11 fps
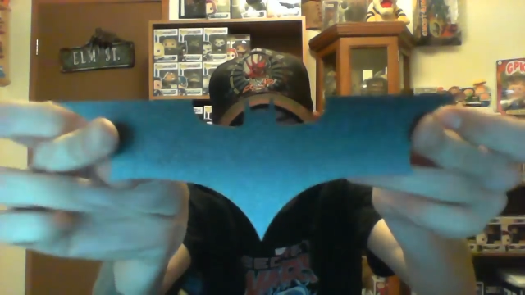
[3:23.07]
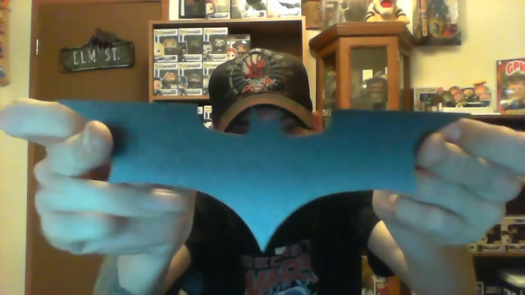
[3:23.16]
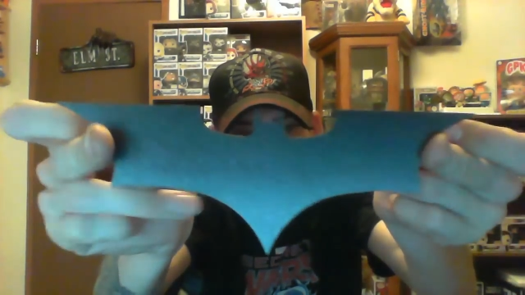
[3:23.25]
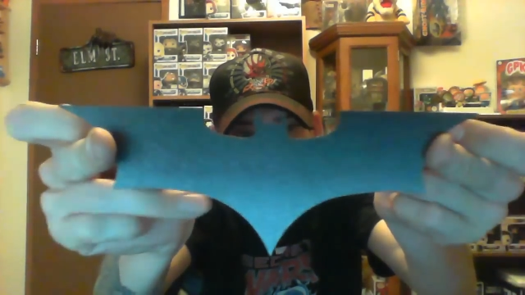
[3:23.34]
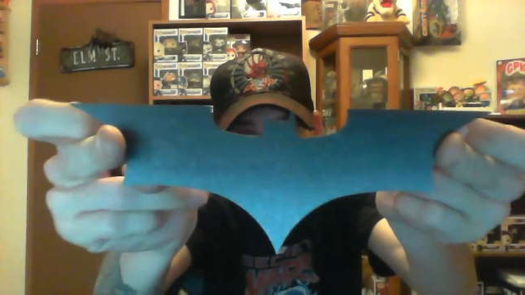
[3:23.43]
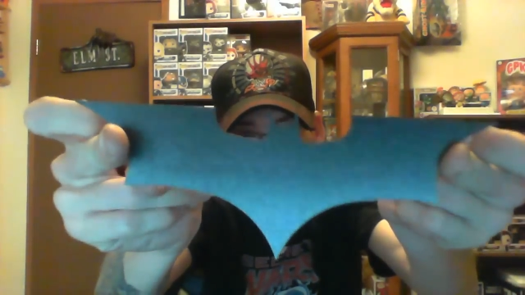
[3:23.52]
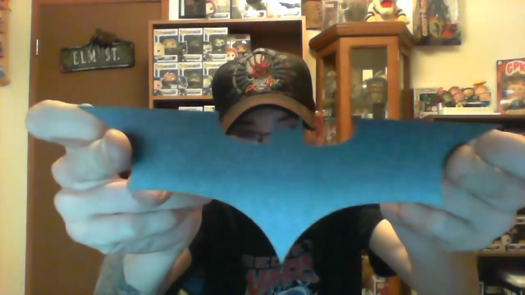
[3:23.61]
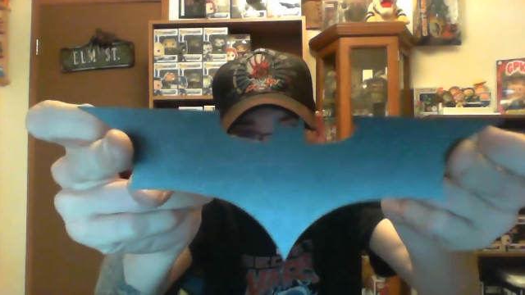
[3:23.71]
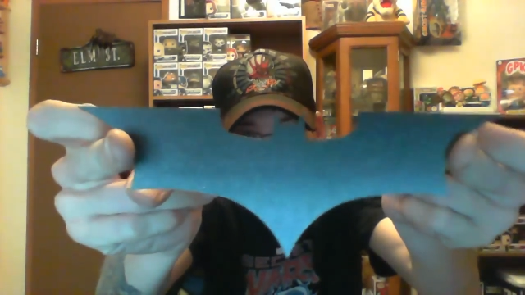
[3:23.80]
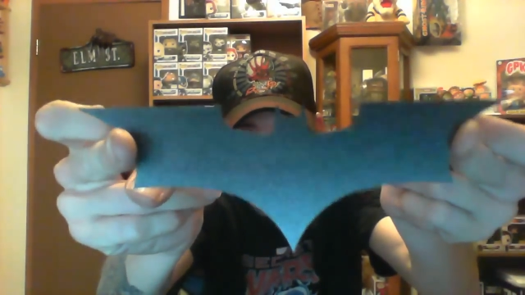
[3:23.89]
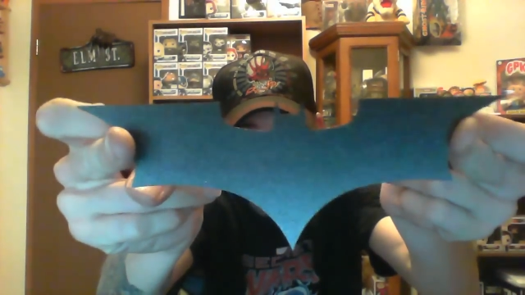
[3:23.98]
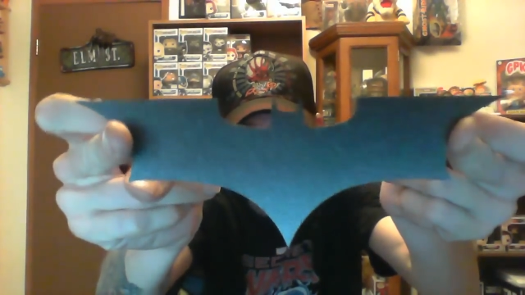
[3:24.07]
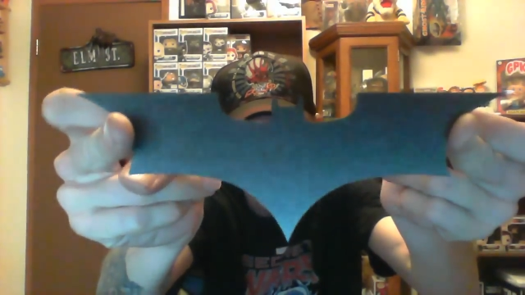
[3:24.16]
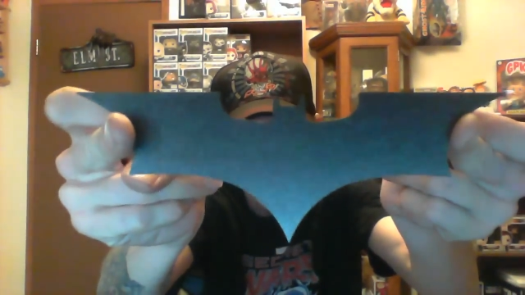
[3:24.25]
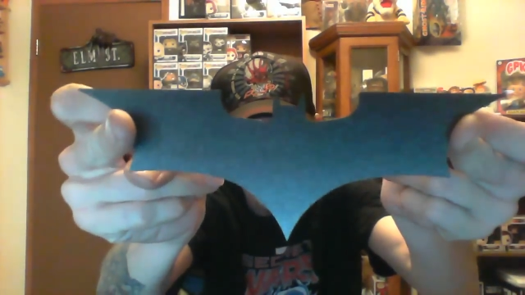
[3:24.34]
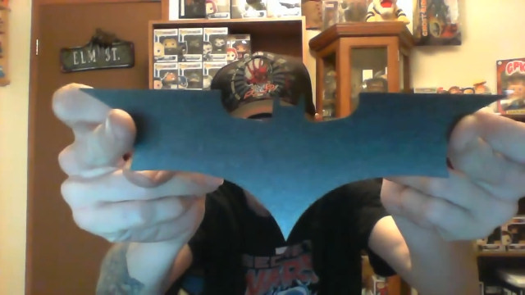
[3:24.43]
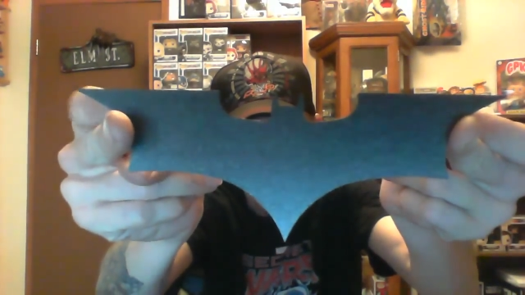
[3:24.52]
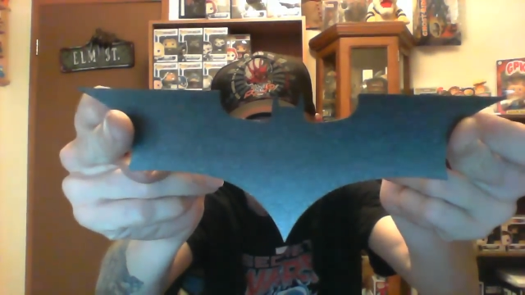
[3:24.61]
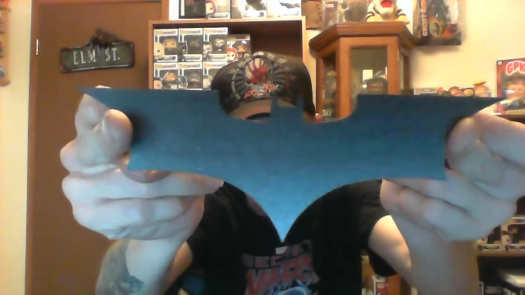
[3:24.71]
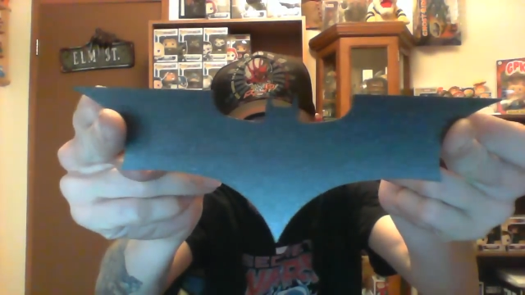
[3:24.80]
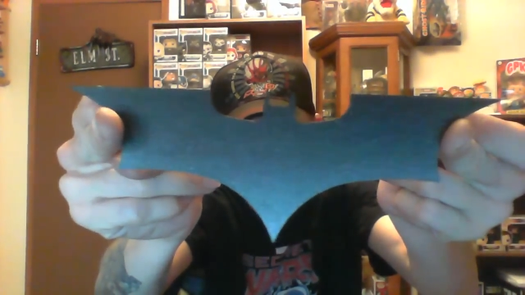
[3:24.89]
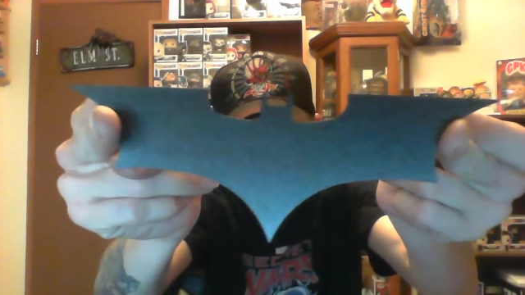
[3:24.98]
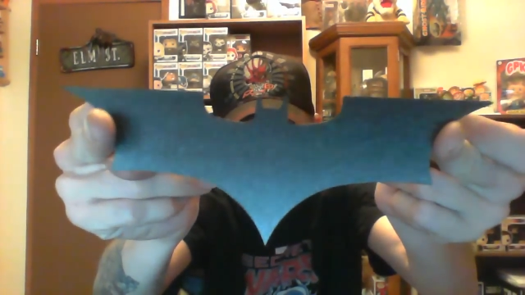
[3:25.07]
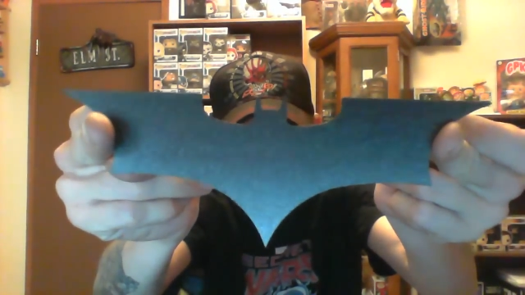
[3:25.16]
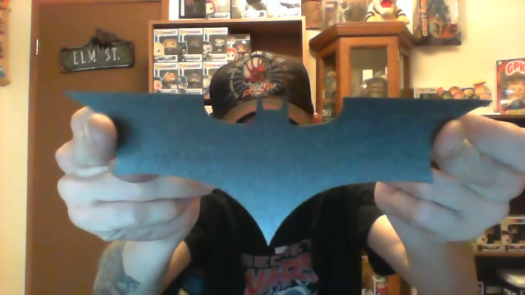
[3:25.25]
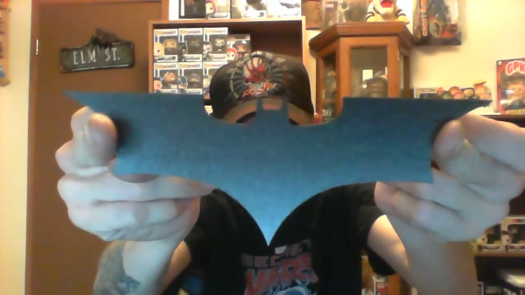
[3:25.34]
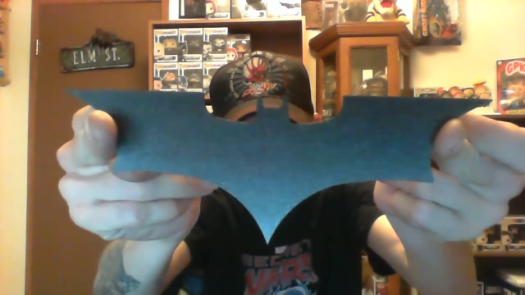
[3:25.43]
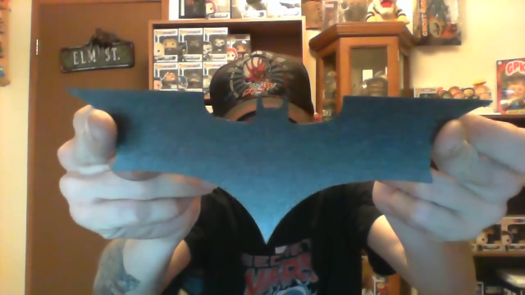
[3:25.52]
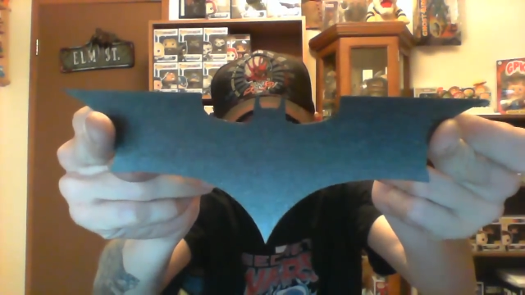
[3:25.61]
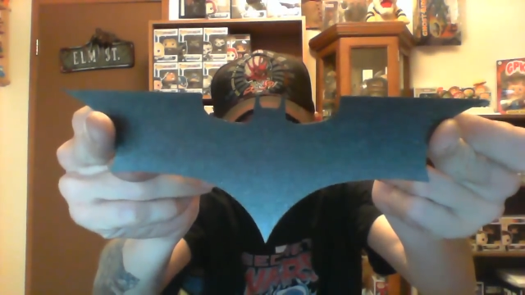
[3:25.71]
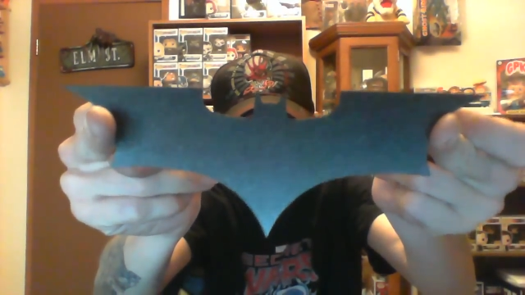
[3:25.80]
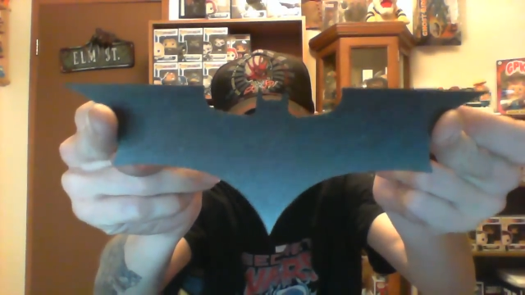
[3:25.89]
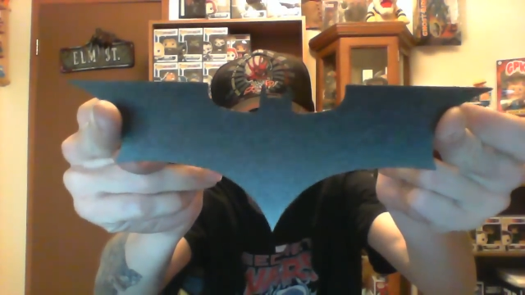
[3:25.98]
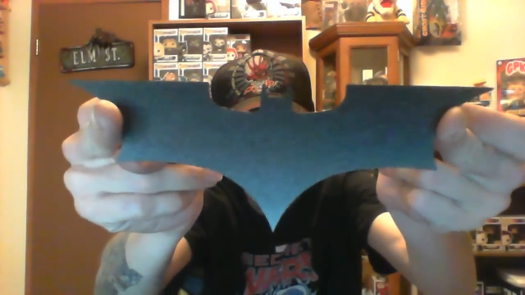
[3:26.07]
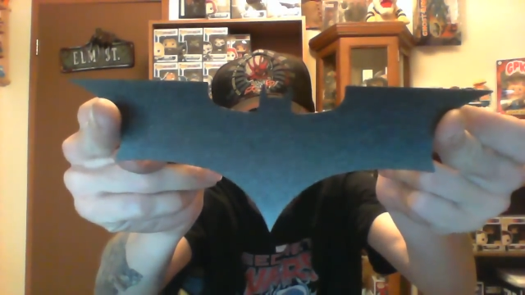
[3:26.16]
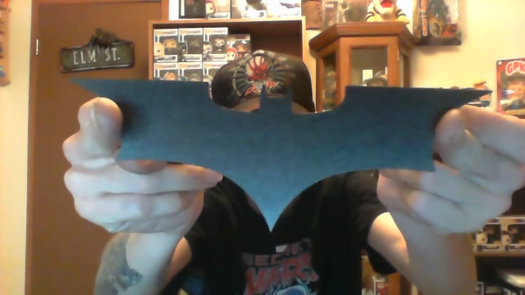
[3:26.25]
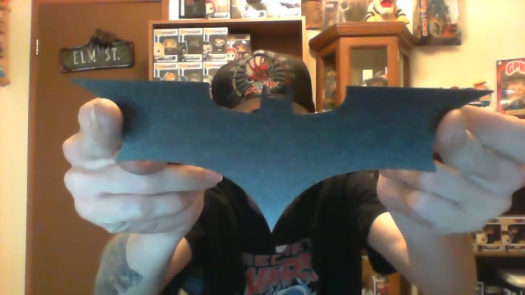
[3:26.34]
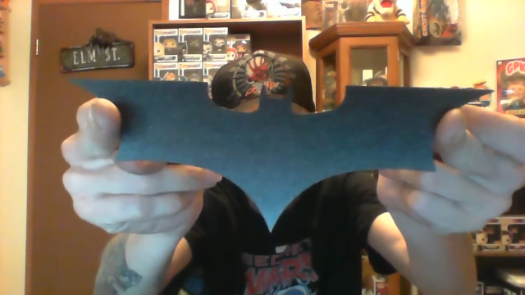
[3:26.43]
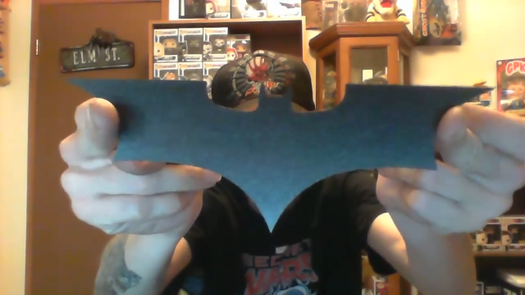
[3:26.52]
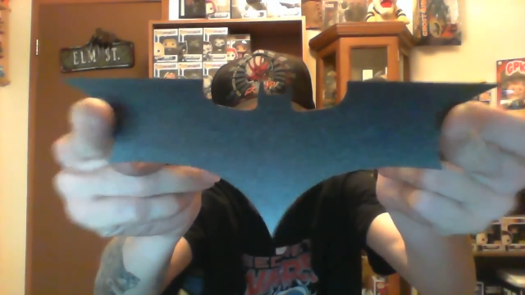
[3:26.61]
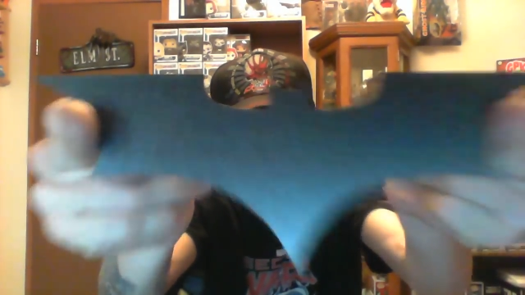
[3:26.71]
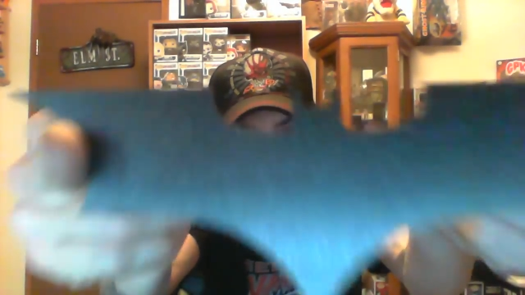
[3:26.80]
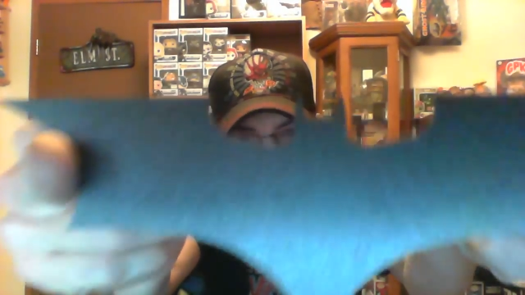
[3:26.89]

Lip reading: No face is visible, so there are no lips to read.